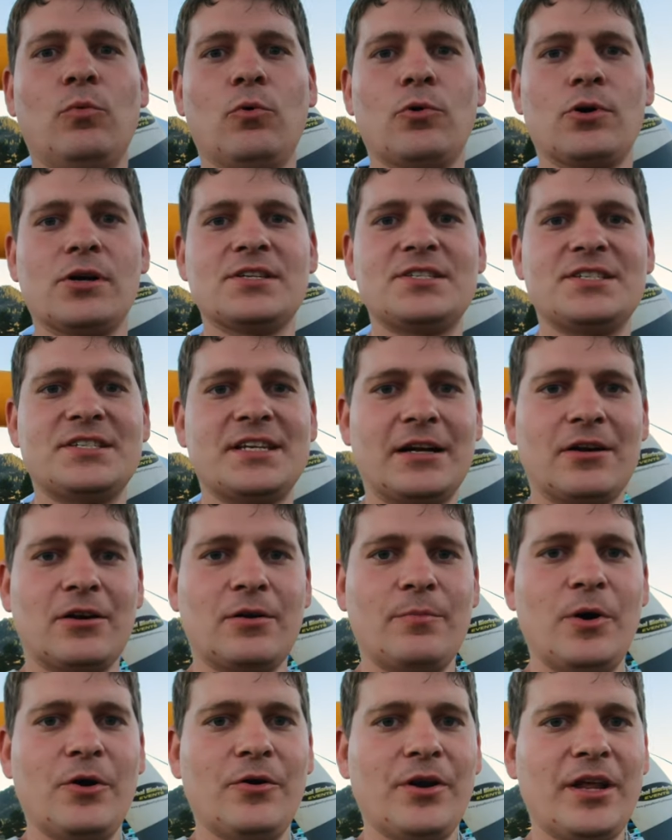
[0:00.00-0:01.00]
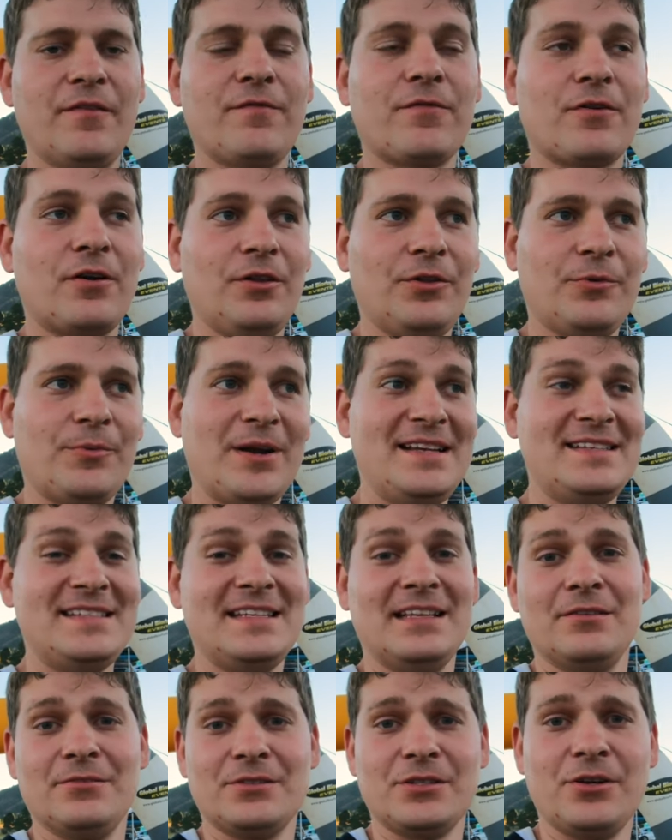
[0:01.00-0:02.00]
awards ceremony for all the
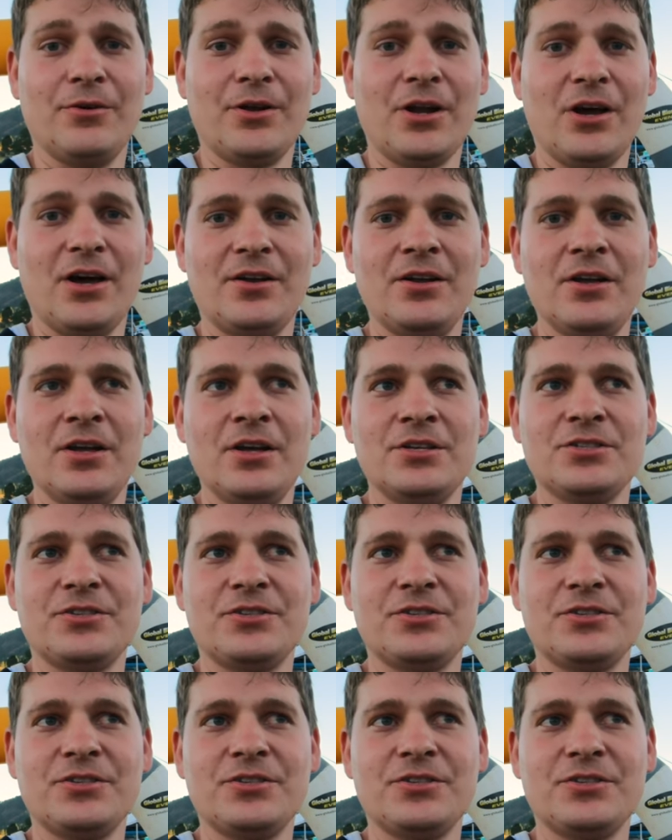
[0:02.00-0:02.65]
racing that was going on.